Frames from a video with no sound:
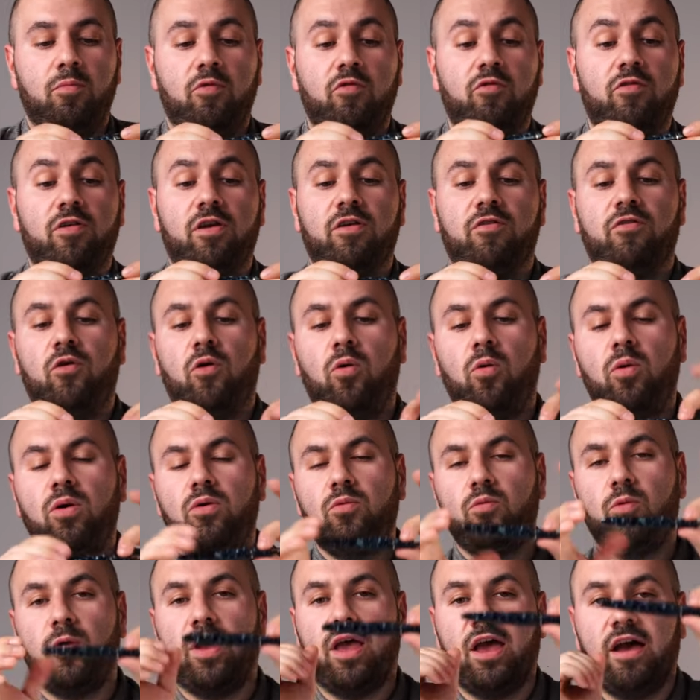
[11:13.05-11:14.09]
Moving forward,
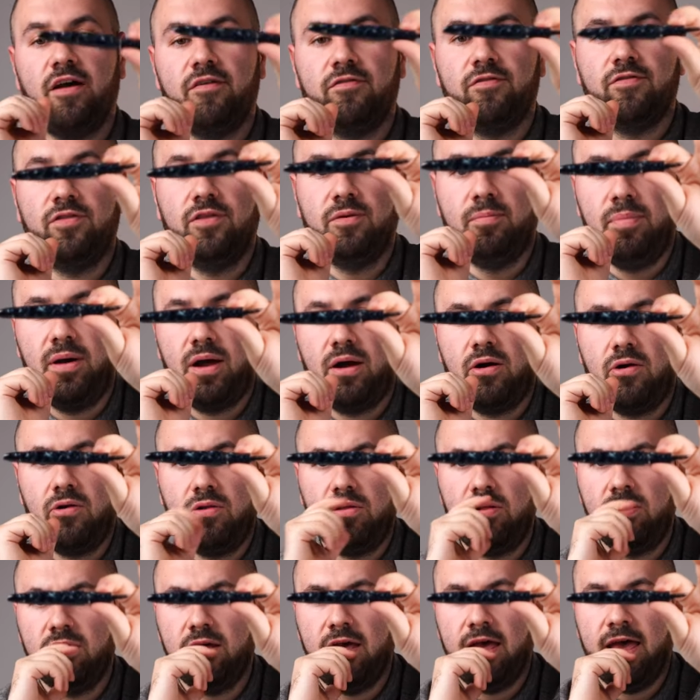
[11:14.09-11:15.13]
we have the
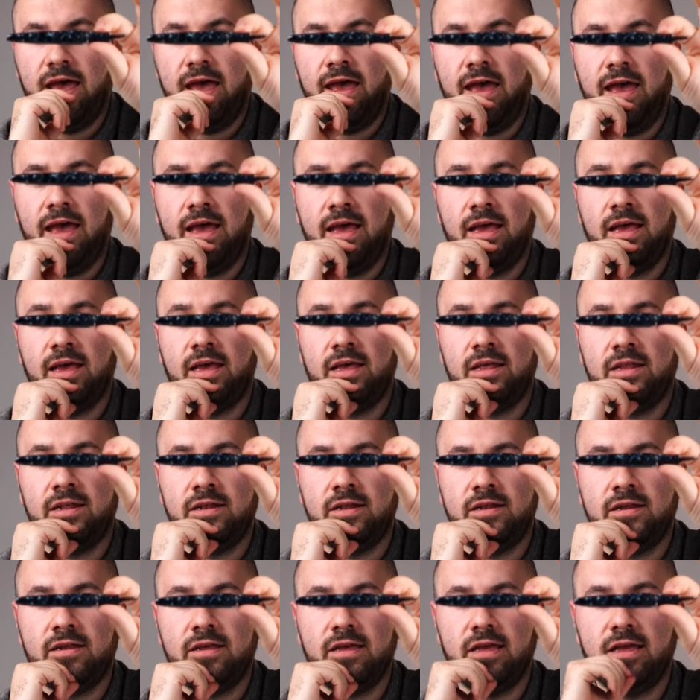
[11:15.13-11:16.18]
barrel
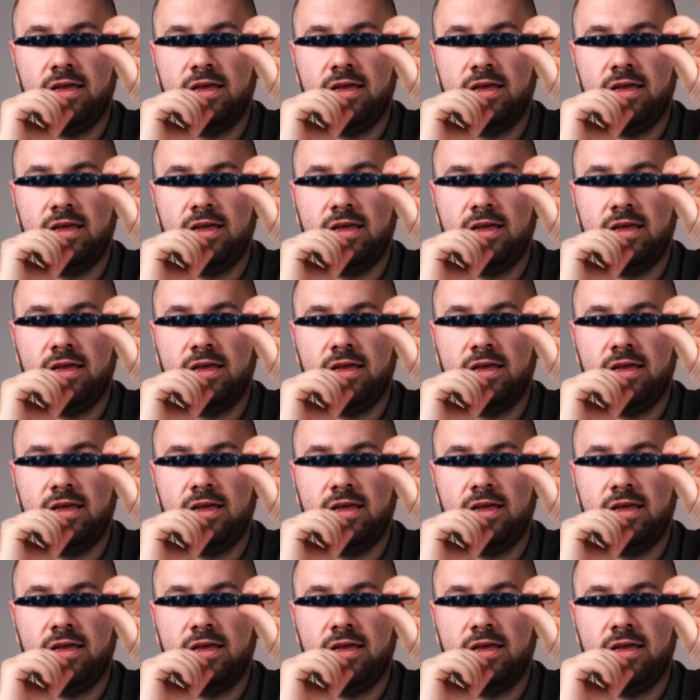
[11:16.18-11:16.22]
and